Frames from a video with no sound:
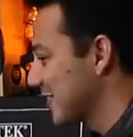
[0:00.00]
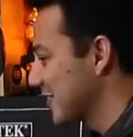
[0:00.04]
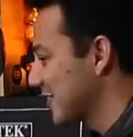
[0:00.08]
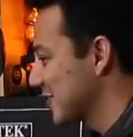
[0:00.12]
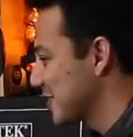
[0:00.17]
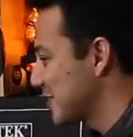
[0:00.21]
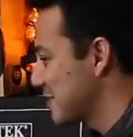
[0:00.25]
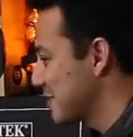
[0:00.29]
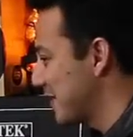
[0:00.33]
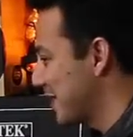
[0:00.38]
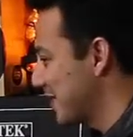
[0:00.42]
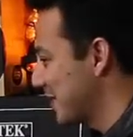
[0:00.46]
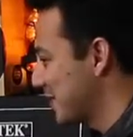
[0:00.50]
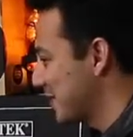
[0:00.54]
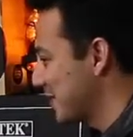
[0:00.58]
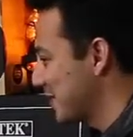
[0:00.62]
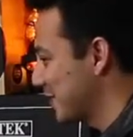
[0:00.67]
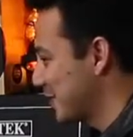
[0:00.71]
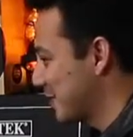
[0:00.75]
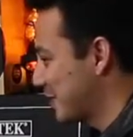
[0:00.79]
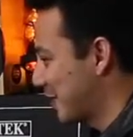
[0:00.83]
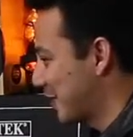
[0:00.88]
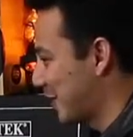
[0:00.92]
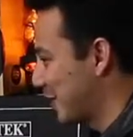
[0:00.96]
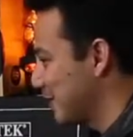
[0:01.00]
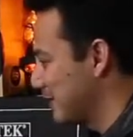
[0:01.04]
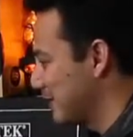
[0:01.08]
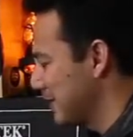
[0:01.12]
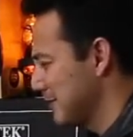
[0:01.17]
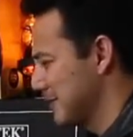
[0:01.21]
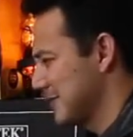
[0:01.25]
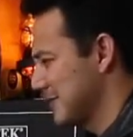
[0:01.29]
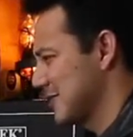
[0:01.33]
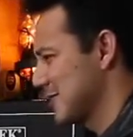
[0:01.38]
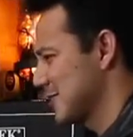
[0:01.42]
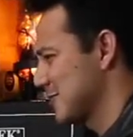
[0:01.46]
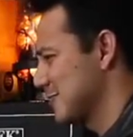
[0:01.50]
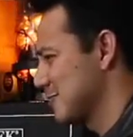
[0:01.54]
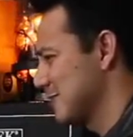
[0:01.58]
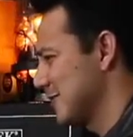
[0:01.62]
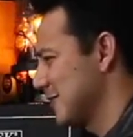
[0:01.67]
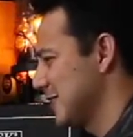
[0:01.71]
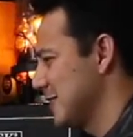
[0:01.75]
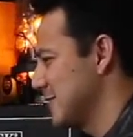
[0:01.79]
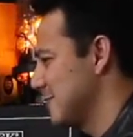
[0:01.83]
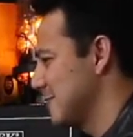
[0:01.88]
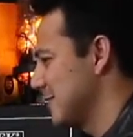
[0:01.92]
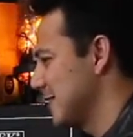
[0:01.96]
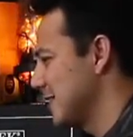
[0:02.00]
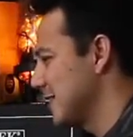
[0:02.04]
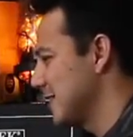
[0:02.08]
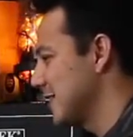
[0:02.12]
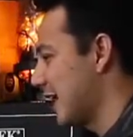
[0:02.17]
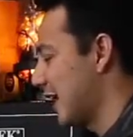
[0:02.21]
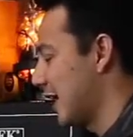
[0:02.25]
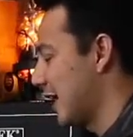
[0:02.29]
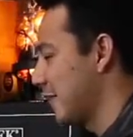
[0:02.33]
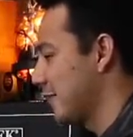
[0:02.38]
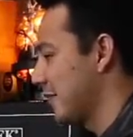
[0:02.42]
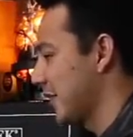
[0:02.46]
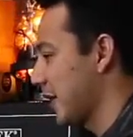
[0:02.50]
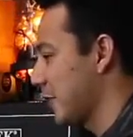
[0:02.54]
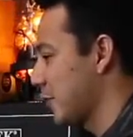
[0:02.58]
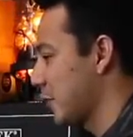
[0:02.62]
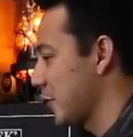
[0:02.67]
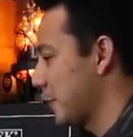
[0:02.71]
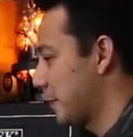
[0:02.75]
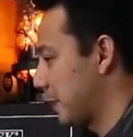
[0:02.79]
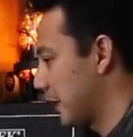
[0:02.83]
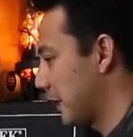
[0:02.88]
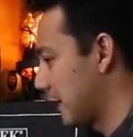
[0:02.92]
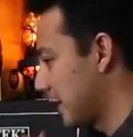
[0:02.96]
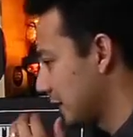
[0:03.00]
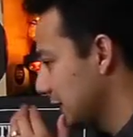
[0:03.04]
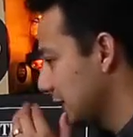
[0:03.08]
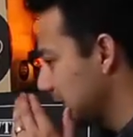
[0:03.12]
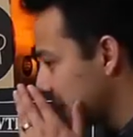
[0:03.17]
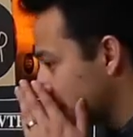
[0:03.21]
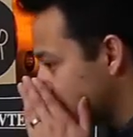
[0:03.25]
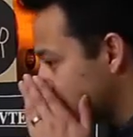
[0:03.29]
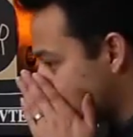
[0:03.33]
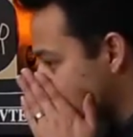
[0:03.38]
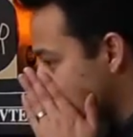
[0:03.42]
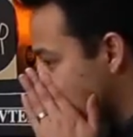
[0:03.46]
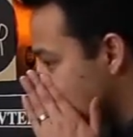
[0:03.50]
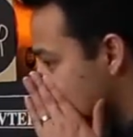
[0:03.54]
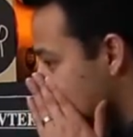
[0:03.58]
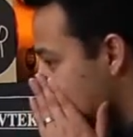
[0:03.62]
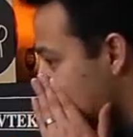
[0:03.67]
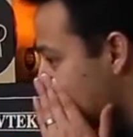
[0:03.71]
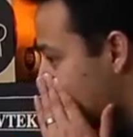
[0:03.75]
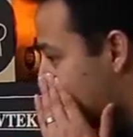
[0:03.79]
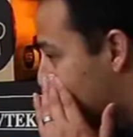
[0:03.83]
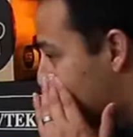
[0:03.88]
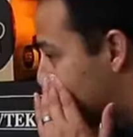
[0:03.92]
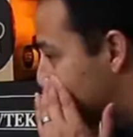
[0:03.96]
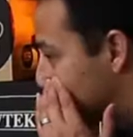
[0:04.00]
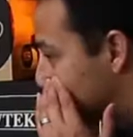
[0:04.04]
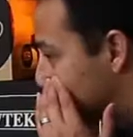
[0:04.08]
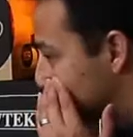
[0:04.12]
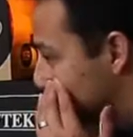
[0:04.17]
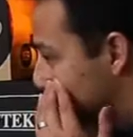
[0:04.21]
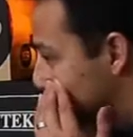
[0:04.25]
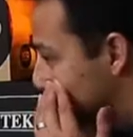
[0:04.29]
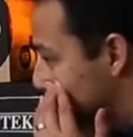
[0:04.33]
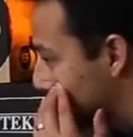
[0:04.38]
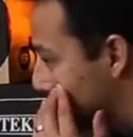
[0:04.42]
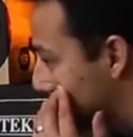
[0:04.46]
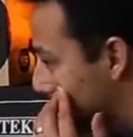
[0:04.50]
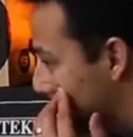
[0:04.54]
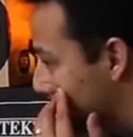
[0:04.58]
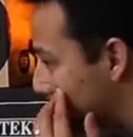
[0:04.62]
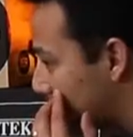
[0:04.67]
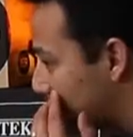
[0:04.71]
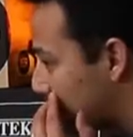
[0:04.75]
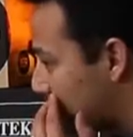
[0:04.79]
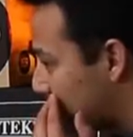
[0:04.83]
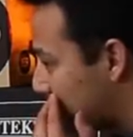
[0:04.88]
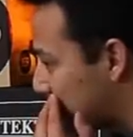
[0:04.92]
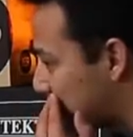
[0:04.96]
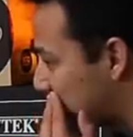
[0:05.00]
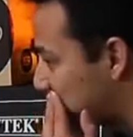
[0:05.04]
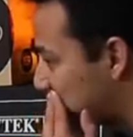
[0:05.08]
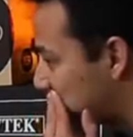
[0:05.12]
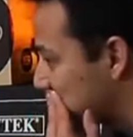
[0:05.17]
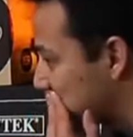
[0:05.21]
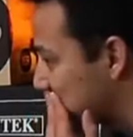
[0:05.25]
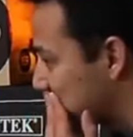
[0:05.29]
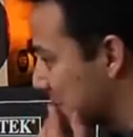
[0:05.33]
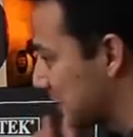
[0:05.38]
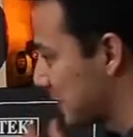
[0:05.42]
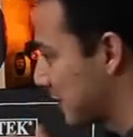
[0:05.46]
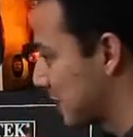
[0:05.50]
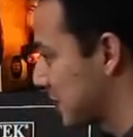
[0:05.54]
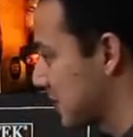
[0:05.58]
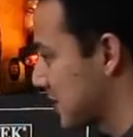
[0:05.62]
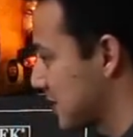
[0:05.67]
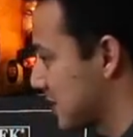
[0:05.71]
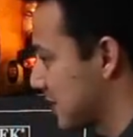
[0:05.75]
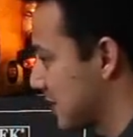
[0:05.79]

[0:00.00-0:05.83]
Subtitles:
Chris Martin from Coldplay, which is really weird. They were plugging one of their albums, so kudos